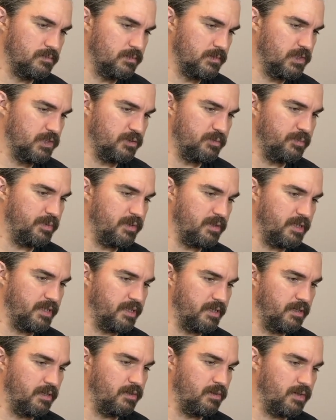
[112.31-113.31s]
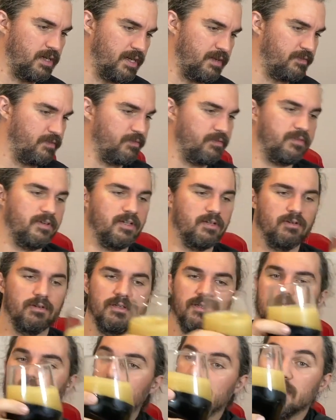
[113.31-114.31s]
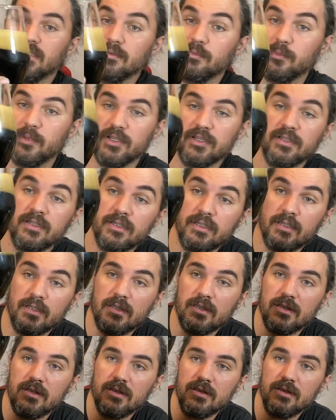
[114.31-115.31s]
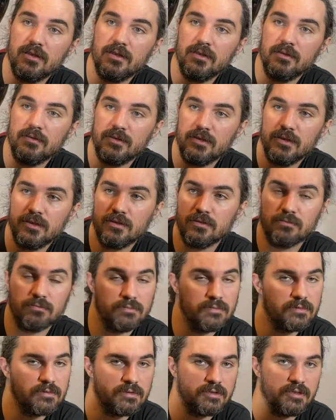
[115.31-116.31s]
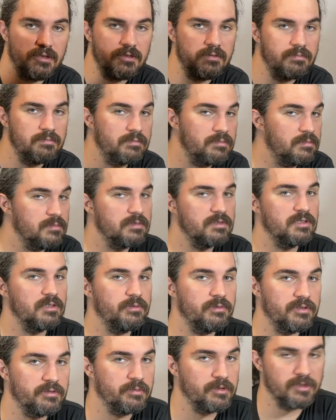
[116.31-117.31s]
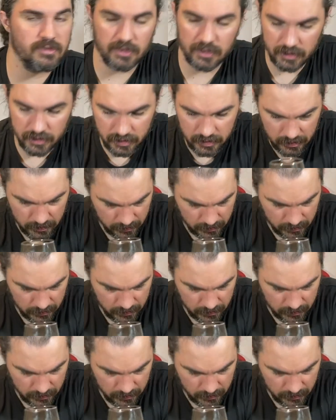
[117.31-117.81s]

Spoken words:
Just put like another half a finger on that net. But yeah, looks good. Let's see what it smells like.